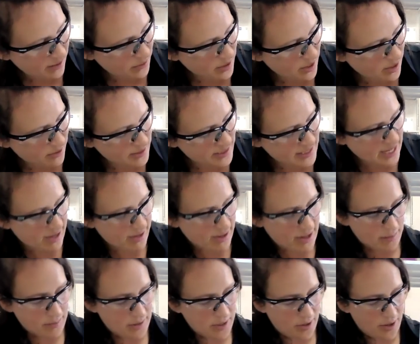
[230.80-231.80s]
would always count
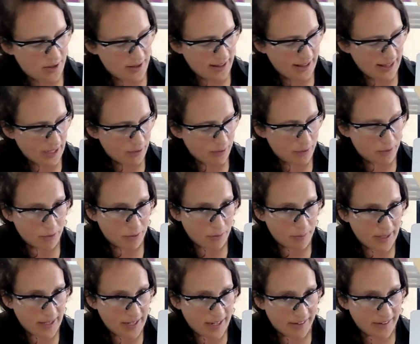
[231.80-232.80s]
up so all the liquid would
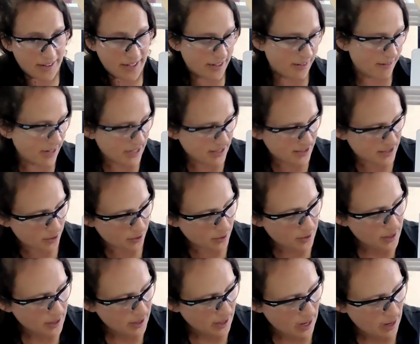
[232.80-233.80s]
be down here, right? So
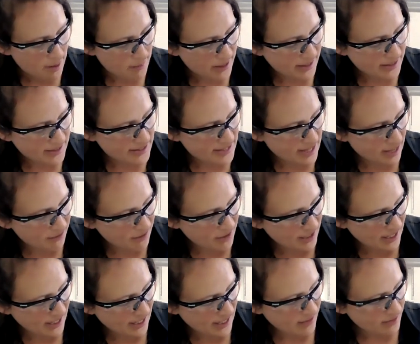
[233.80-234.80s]
I'm at
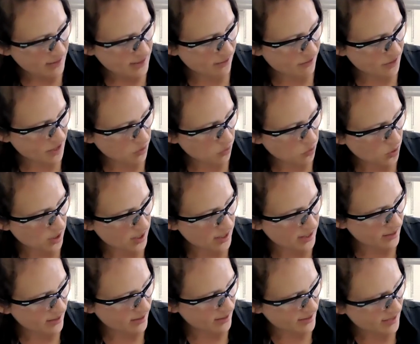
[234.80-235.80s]
70,
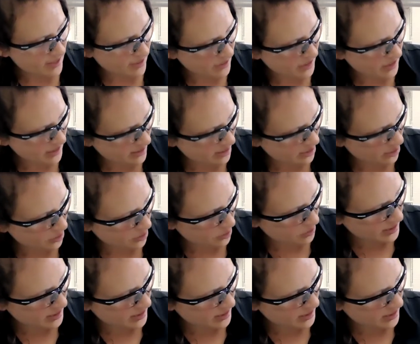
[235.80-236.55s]
71, 72,